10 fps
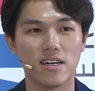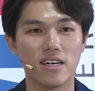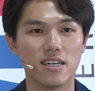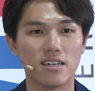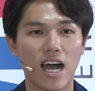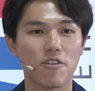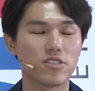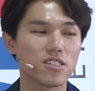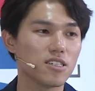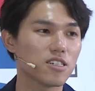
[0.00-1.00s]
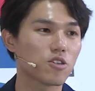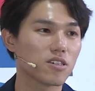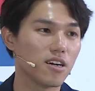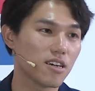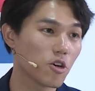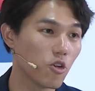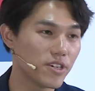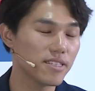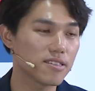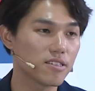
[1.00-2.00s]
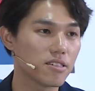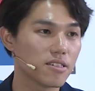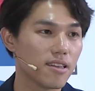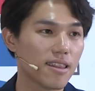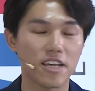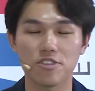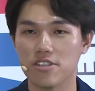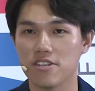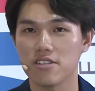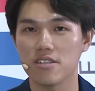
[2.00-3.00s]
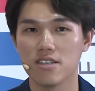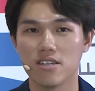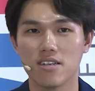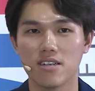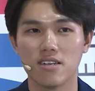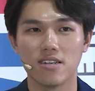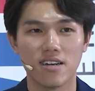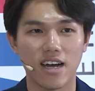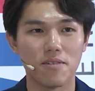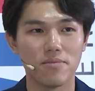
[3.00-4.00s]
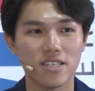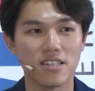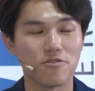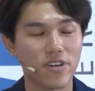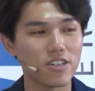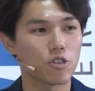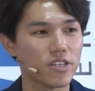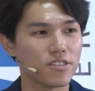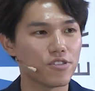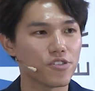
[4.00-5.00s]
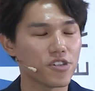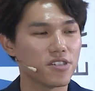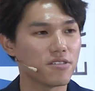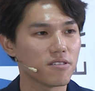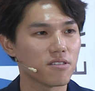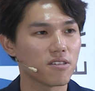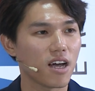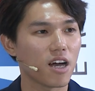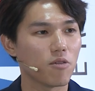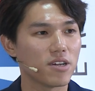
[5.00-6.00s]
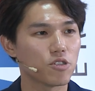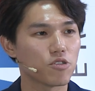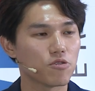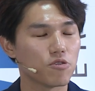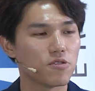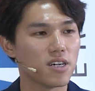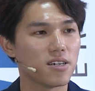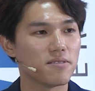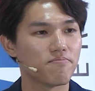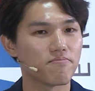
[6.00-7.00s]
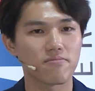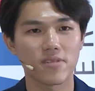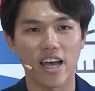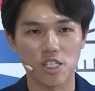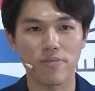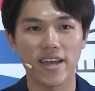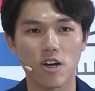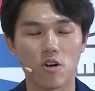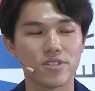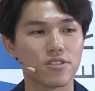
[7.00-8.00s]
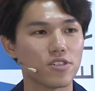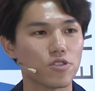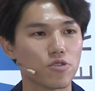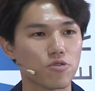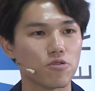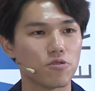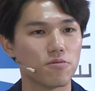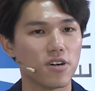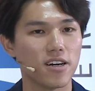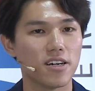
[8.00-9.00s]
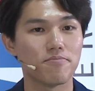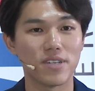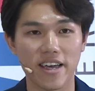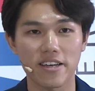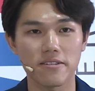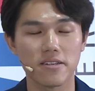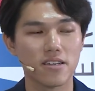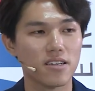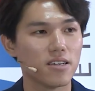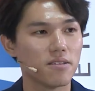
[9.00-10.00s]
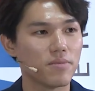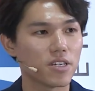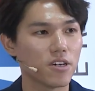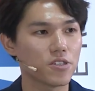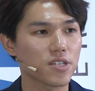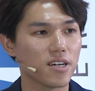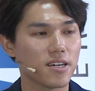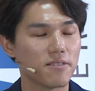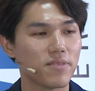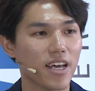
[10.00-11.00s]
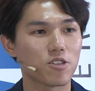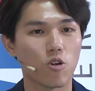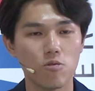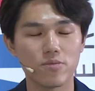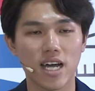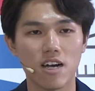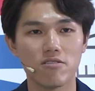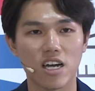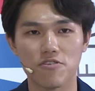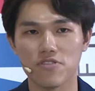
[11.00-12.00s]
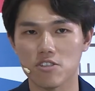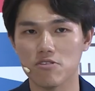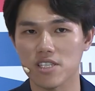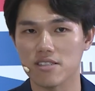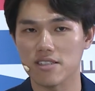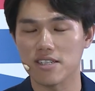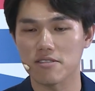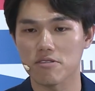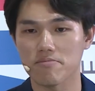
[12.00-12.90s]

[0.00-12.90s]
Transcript: After COVID, last year, I made a very quick decision. I want to expand our business to Penang because there's a hometown I feel in.